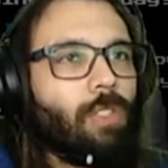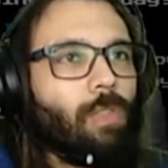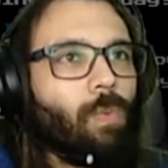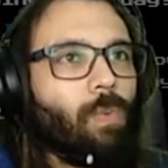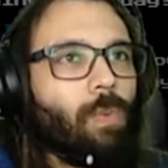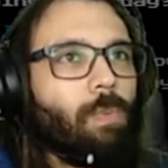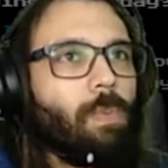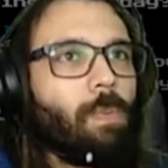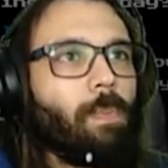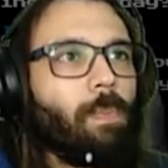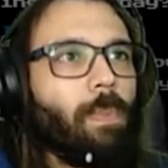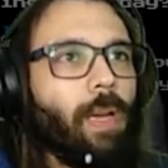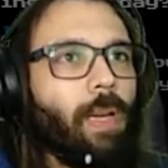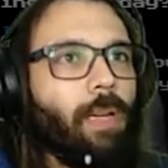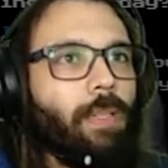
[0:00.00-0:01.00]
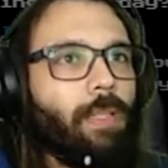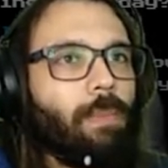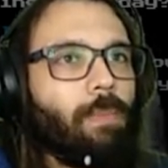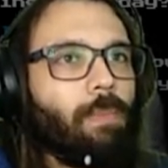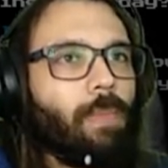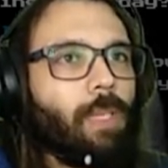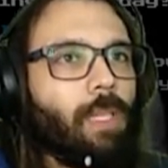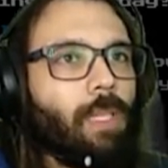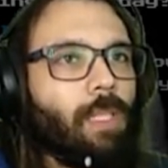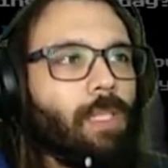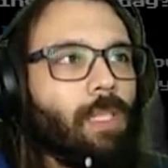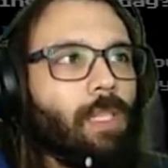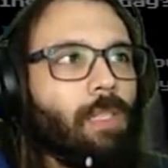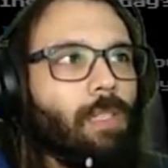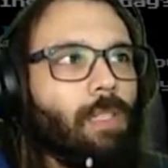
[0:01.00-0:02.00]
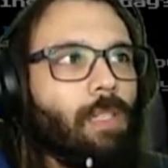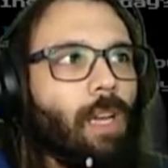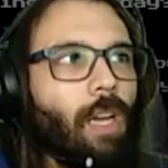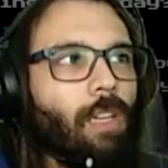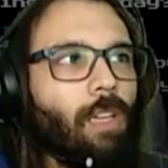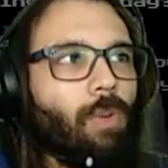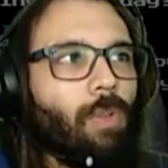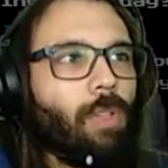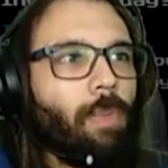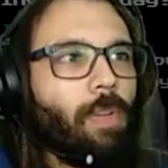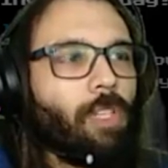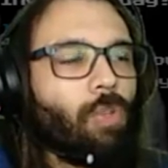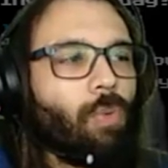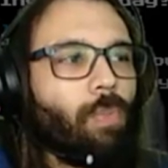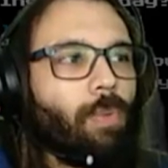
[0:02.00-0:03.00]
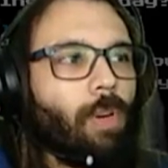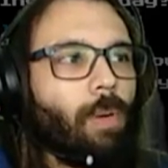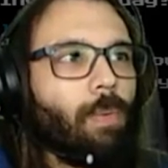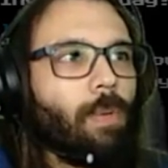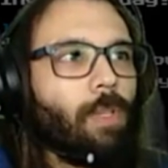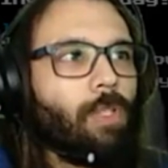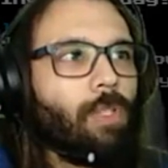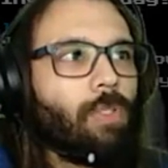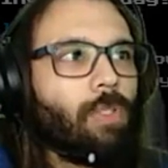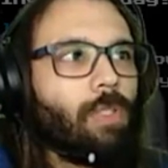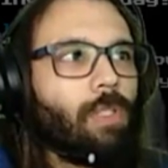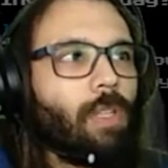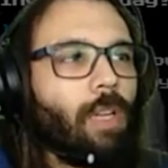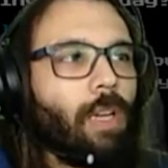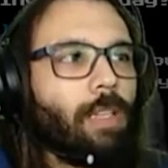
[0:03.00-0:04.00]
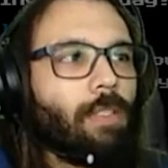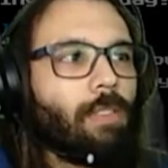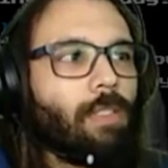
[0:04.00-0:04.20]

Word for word: would be better, but his an idle animation will probably use that